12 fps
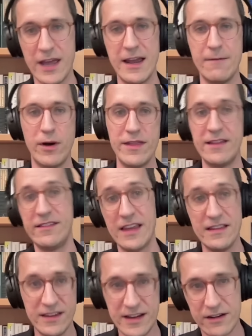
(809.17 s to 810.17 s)
and one that's
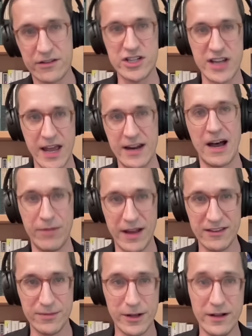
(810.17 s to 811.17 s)
easy to understand and
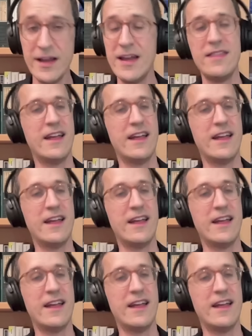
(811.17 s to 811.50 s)
comprehensible.